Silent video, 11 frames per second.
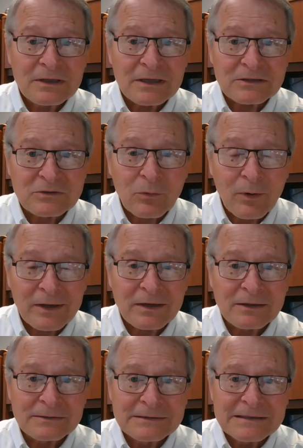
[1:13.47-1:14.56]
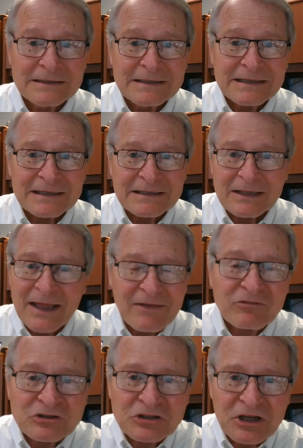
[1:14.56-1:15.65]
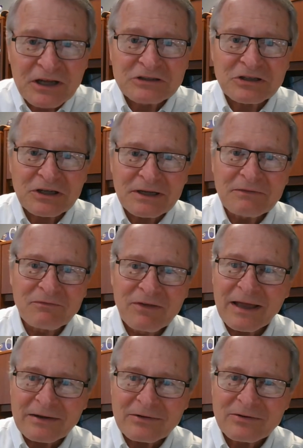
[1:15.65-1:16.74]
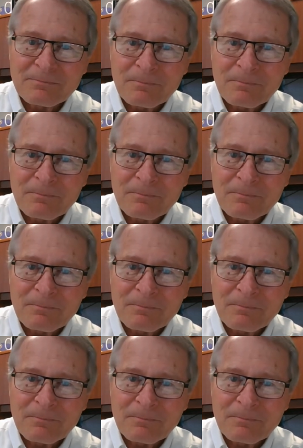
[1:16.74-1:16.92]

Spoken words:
it's quite a life-changing event.